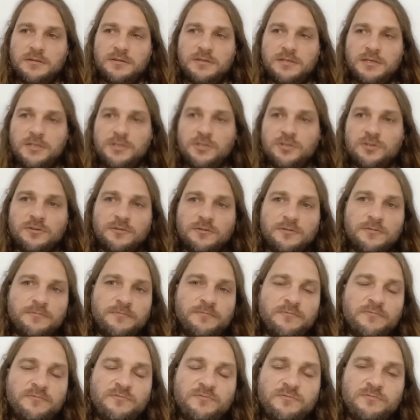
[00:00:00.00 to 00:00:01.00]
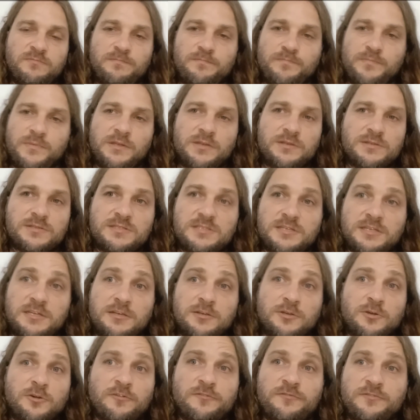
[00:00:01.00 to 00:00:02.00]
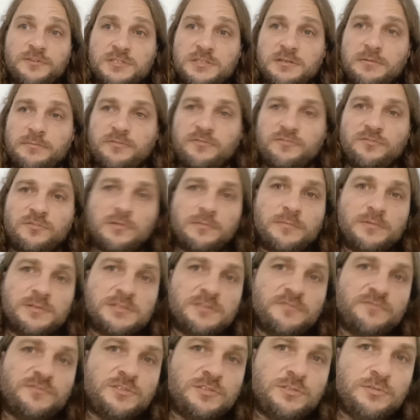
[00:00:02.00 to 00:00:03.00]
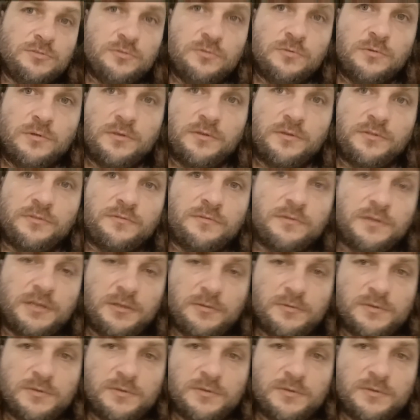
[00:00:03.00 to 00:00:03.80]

then you'll you'll see a coefficient performance of 2 or 3,